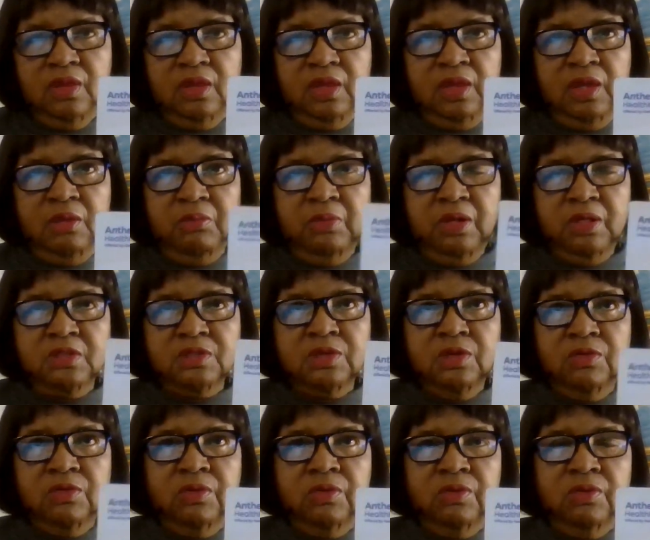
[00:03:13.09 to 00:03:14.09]
and my
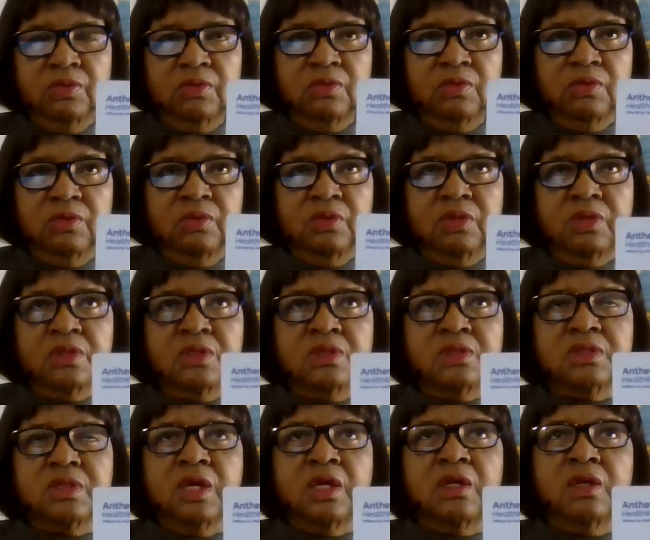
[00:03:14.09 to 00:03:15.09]
total
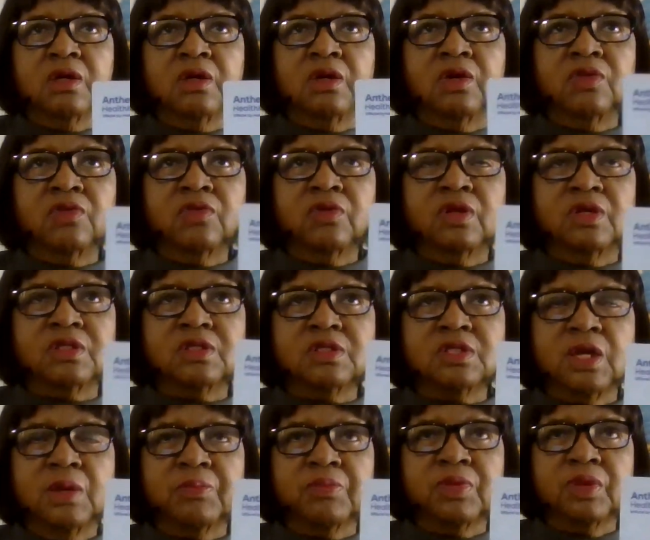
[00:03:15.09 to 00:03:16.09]
was like 100 and
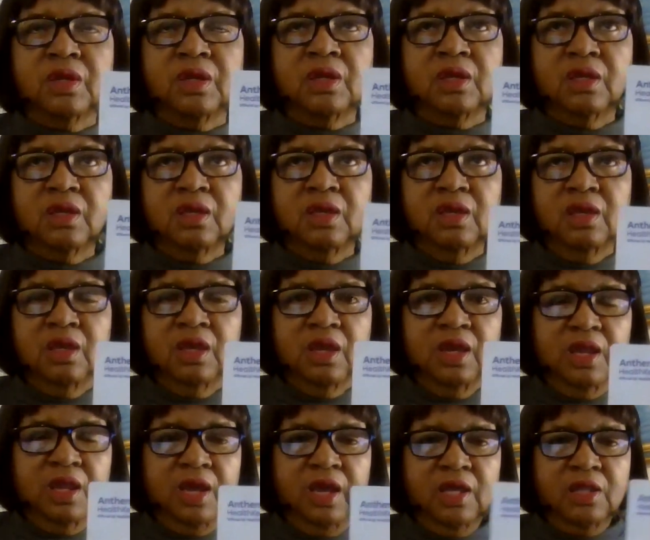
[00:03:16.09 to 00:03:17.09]
something.
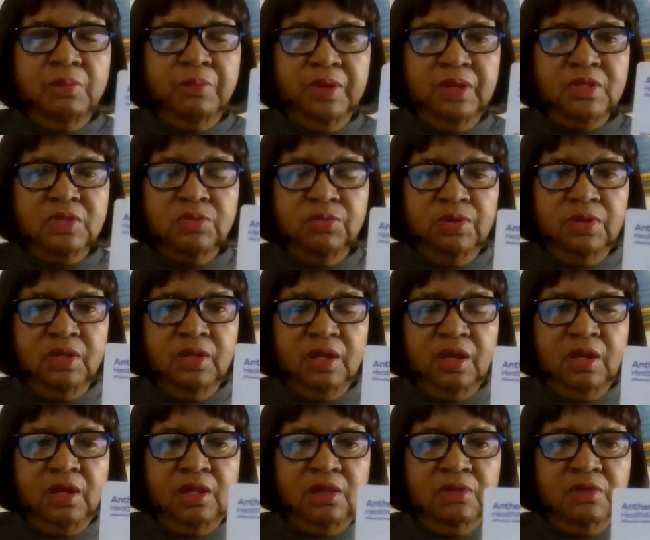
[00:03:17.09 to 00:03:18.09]
I had to pay
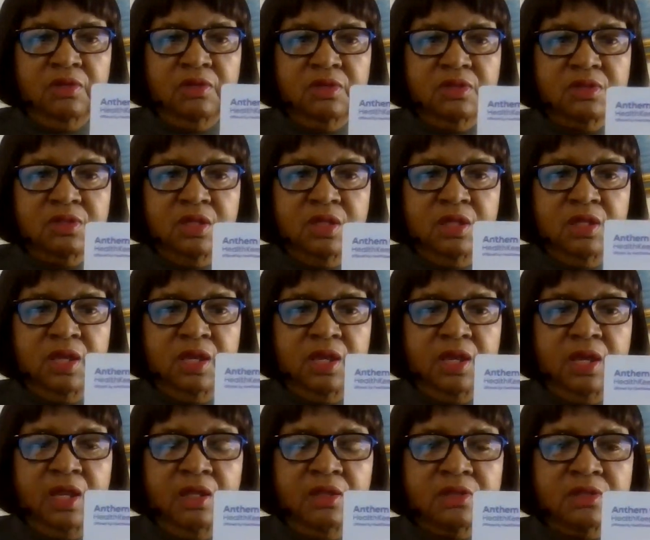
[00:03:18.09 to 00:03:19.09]
$20, and I
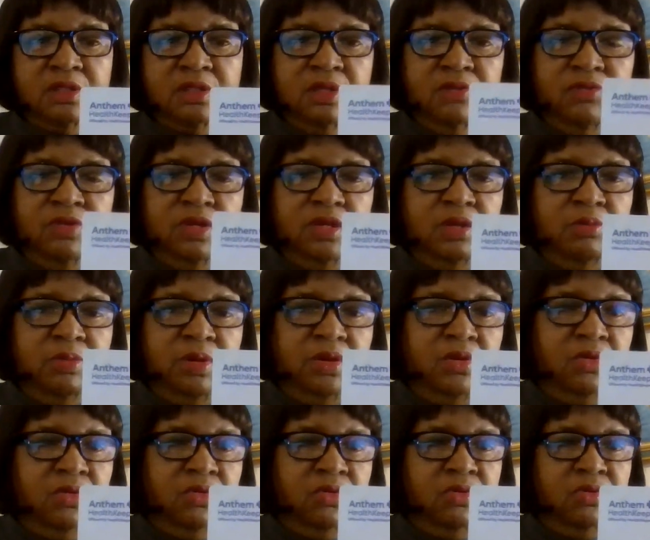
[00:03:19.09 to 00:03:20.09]
got a significant amount
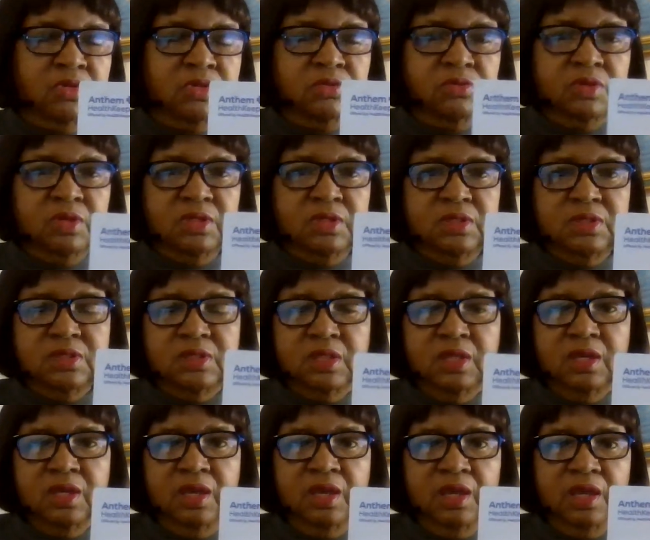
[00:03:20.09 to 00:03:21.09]
of groceries
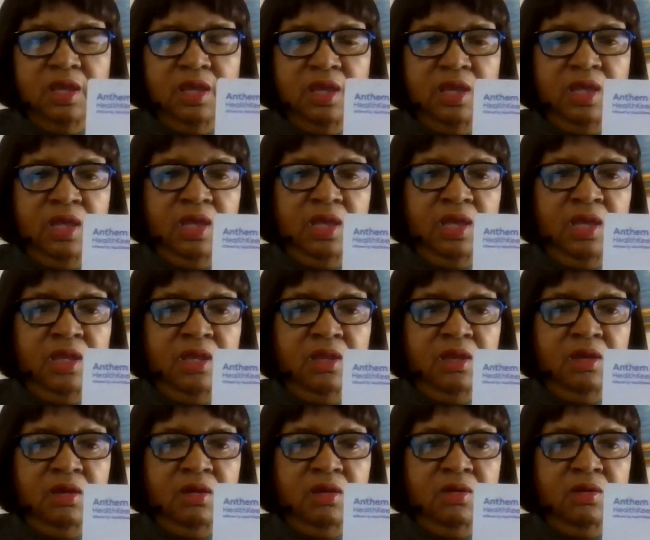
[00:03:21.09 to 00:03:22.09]

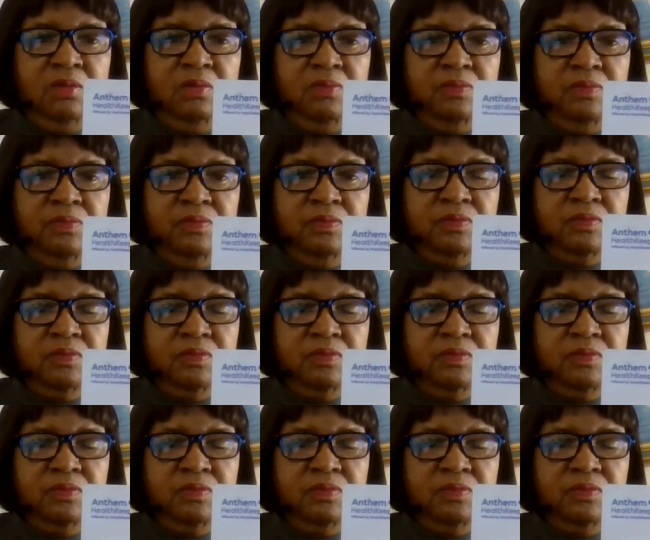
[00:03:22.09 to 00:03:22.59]
and